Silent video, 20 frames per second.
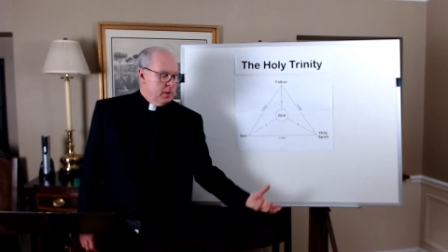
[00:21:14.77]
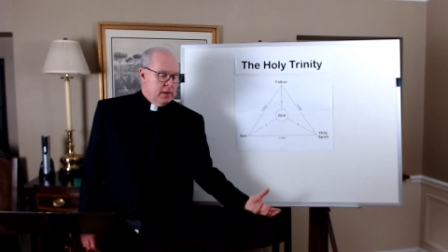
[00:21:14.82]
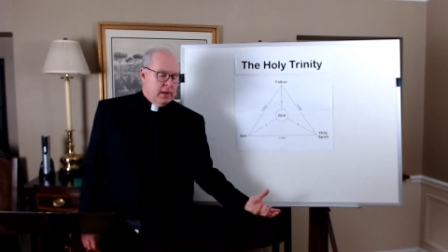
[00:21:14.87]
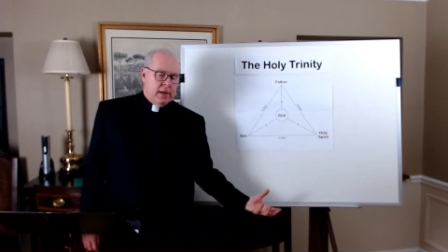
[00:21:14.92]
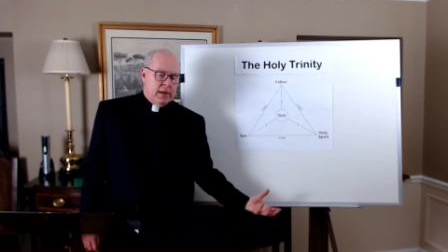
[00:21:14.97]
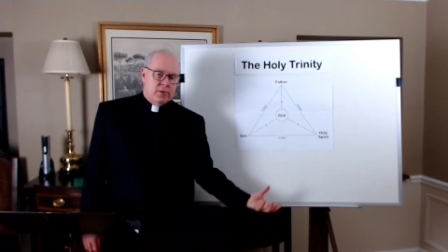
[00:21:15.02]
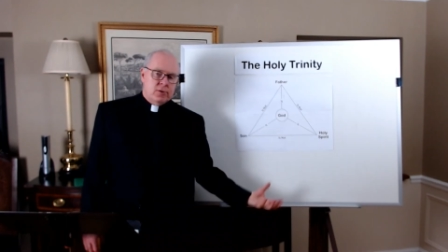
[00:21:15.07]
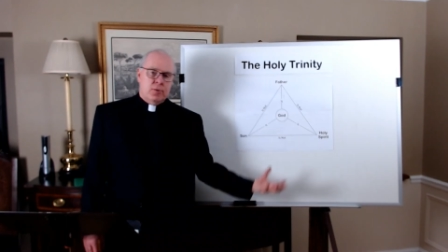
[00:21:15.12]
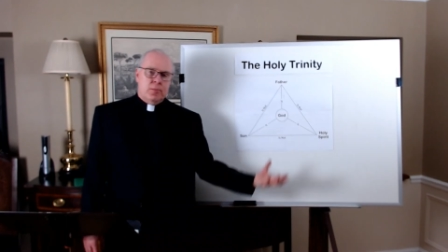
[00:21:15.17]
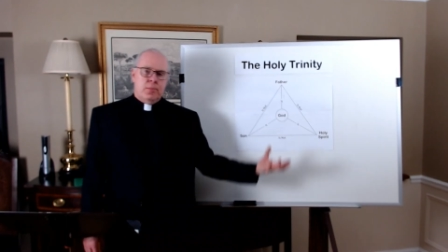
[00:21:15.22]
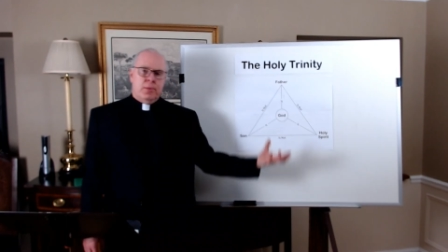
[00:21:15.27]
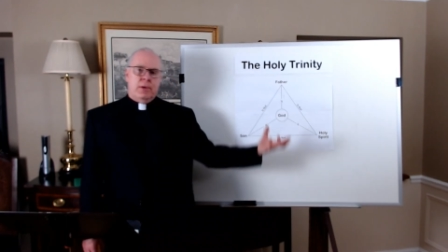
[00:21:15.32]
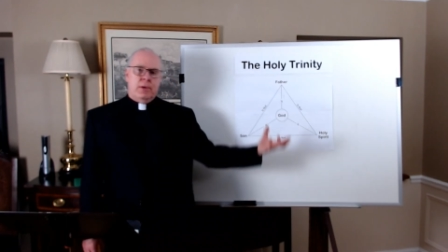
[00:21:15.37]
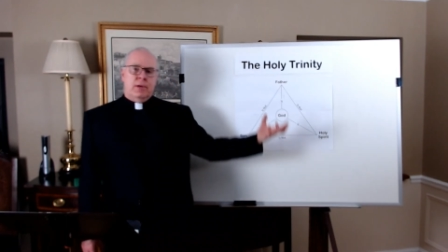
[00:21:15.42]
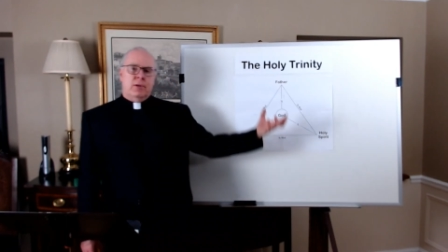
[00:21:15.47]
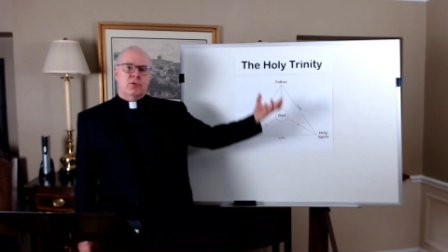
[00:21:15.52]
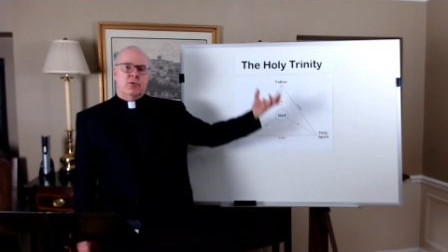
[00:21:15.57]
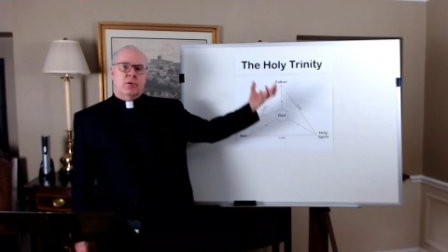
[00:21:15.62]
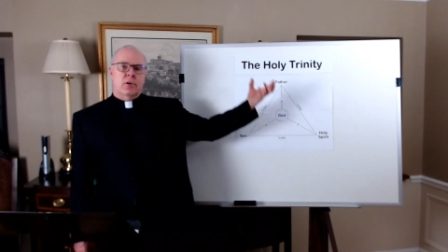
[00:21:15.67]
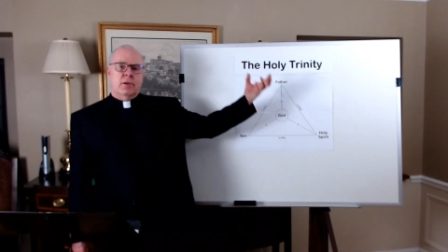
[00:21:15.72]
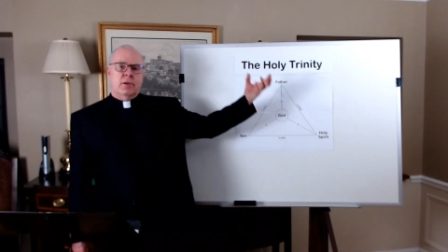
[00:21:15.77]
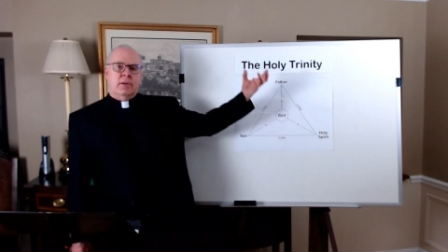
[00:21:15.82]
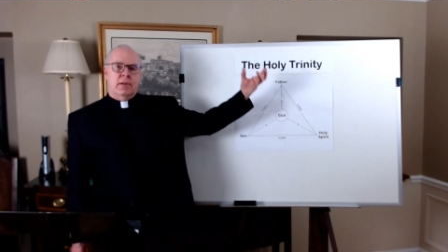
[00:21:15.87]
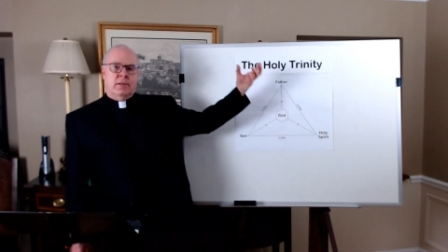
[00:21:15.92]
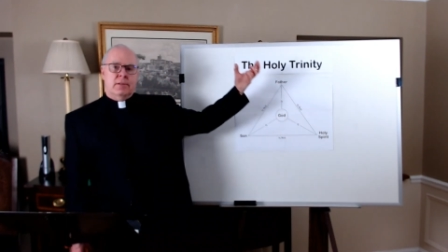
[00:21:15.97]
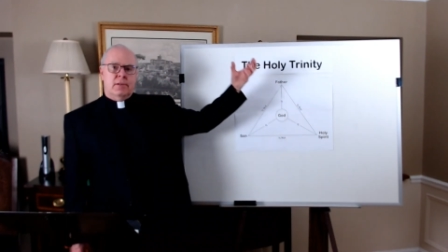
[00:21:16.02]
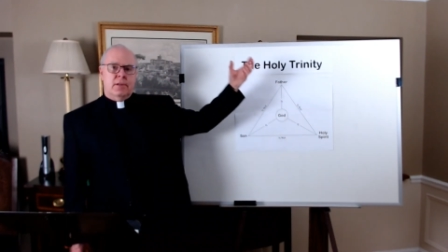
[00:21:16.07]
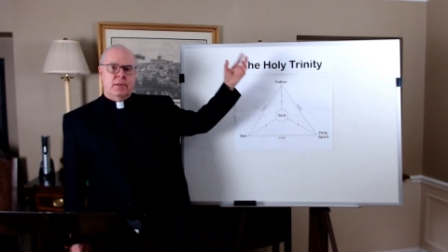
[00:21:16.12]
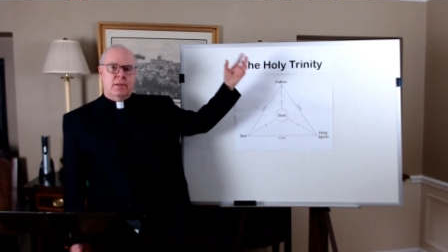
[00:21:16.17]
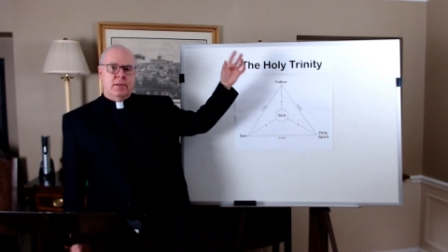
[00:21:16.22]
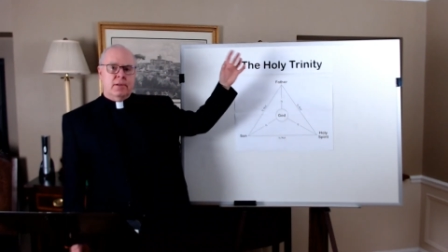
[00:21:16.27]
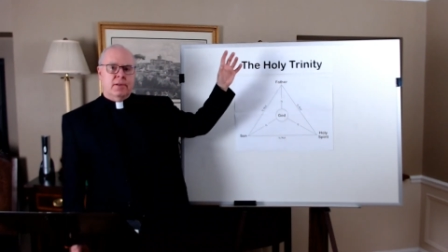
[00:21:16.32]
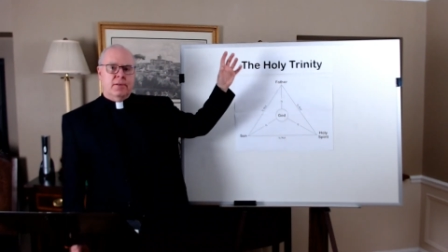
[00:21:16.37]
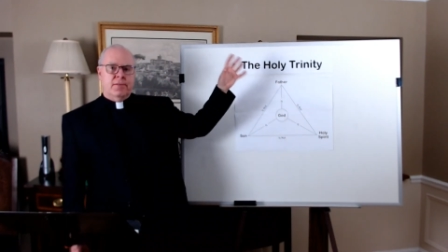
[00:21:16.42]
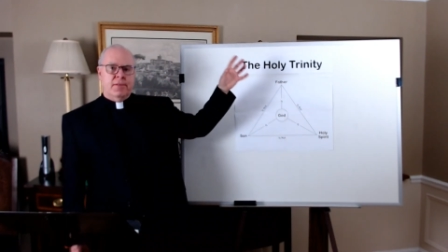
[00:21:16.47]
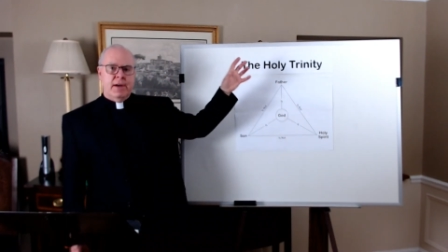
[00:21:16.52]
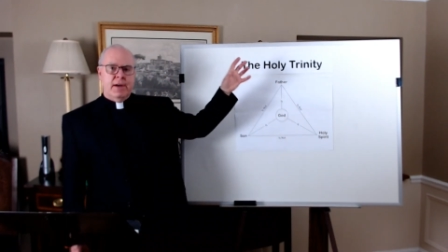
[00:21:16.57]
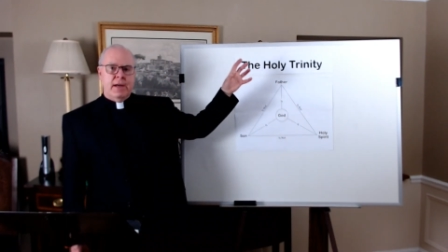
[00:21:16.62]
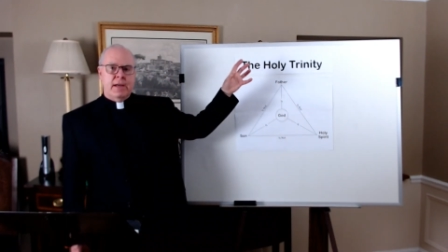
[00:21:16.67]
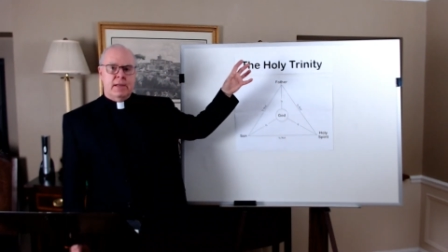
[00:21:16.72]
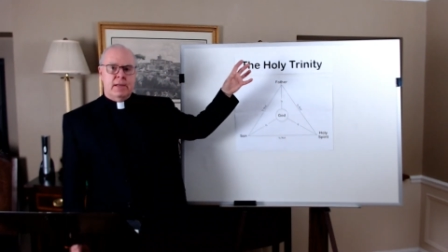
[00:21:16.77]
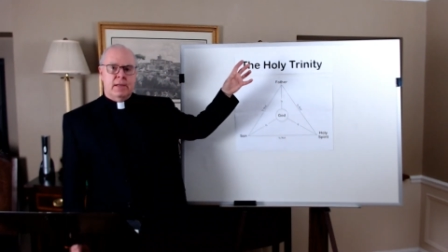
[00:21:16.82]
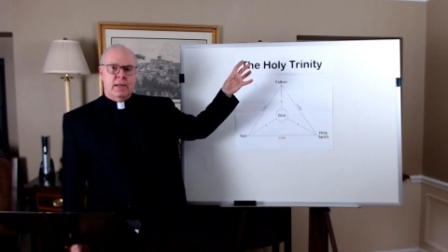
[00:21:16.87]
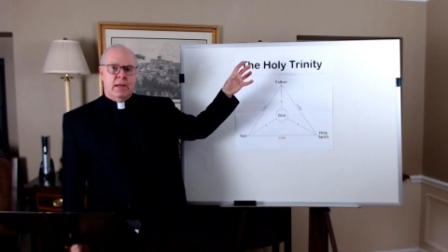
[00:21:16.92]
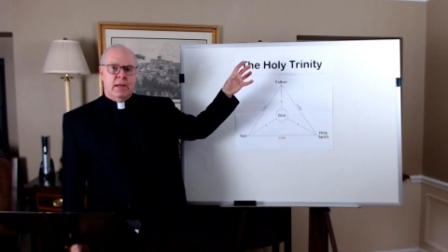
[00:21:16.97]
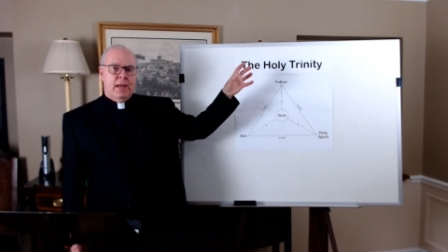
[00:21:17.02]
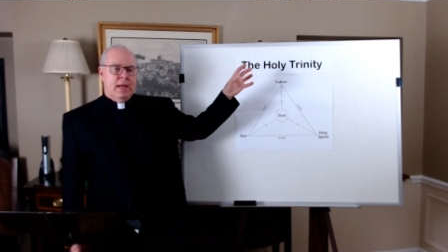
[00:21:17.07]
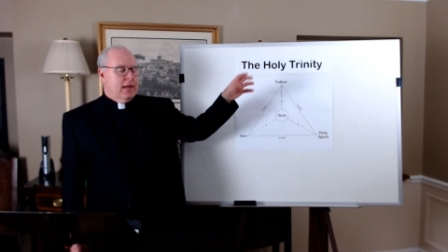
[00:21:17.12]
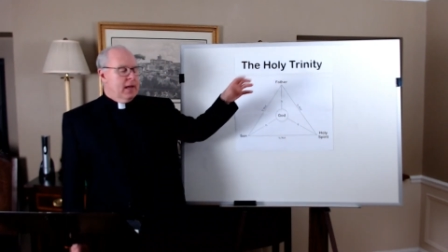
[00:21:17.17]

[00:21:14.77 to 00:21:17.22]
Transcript: nature being drawn into the divine.